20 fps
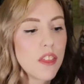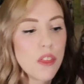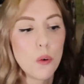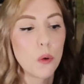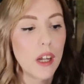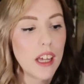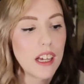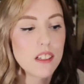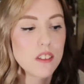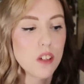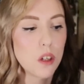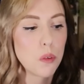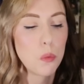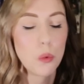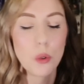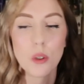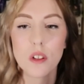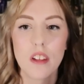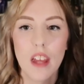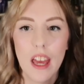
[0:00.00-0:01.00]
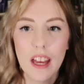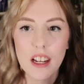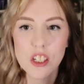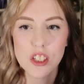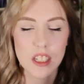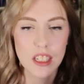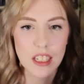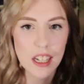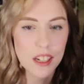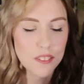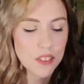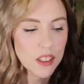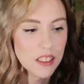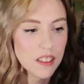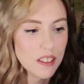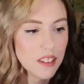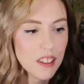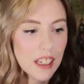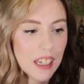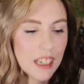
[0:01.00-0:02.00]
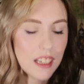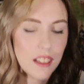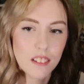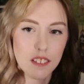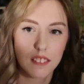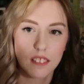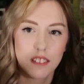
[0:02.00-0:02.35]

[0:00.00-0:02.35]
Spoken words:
thought EXO would actually ever like